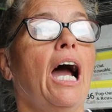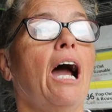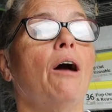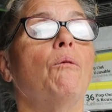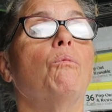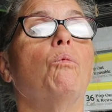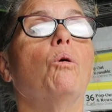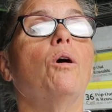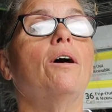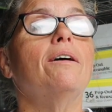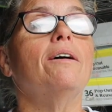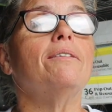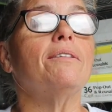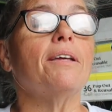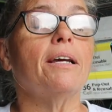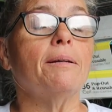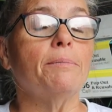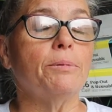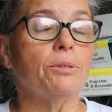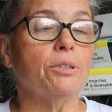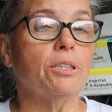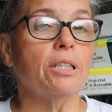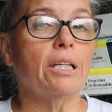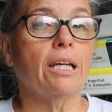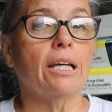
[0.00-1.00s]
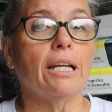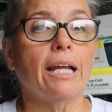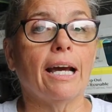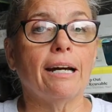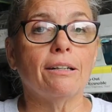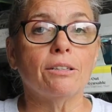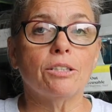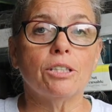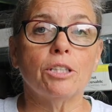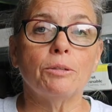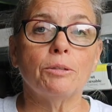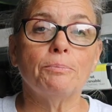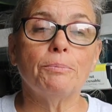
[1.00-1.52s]
I was able to get
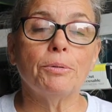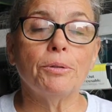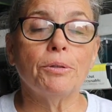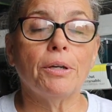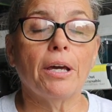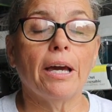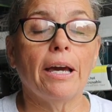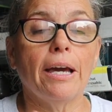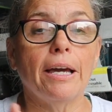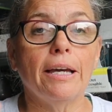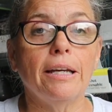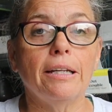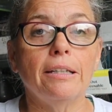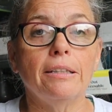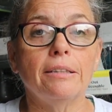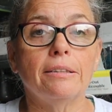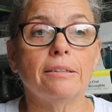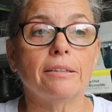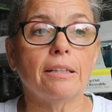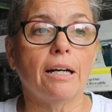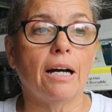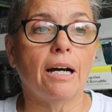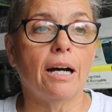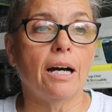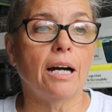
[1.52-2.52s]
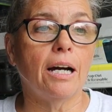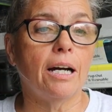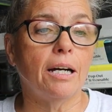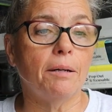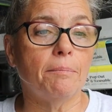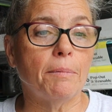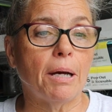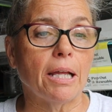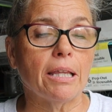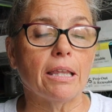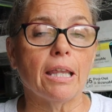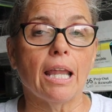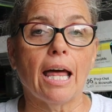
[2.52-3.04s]
out some bouquets
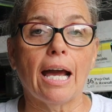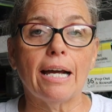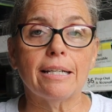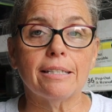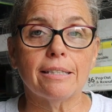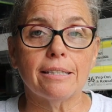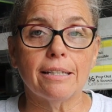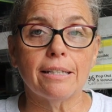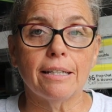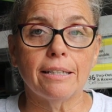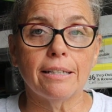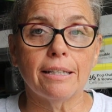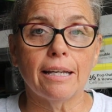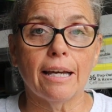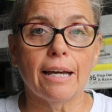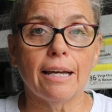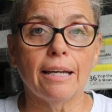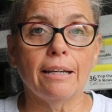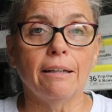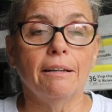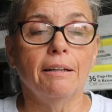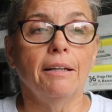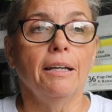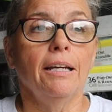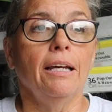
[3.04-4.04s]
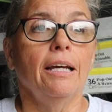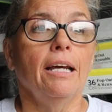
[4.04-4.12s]
last Sunday,